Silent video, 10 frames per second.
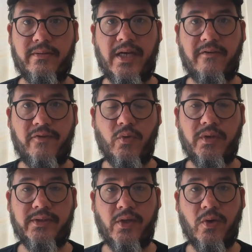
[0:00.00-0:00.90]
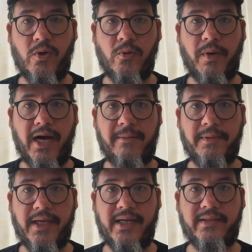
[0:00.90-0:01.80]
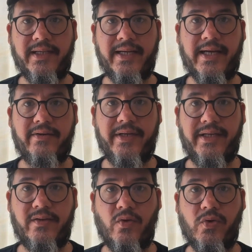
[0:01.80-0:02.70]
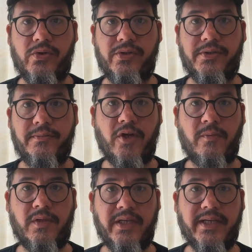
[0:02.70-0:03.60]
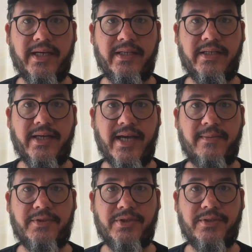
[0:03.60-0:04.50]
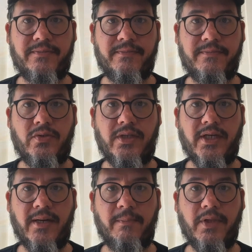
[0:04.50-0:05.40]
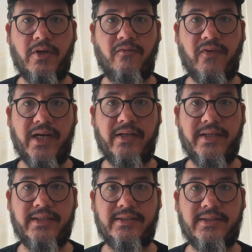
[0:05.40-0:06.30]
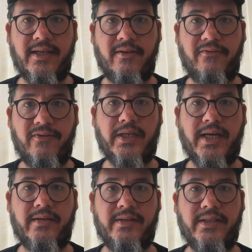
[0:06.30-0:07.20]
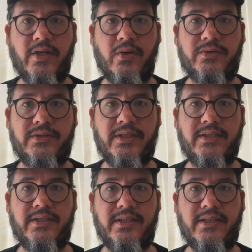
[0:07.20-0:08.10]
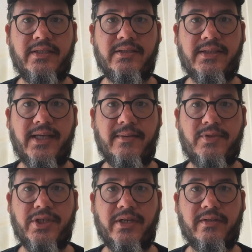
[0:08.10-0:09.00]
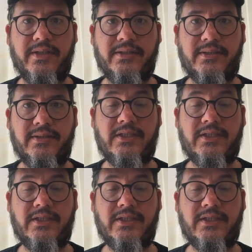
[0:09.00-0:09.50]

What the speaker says: Now, if you want the whole pipeline laid out in order from Click ID capture to the upload file itself, check out the OCT setup checklist.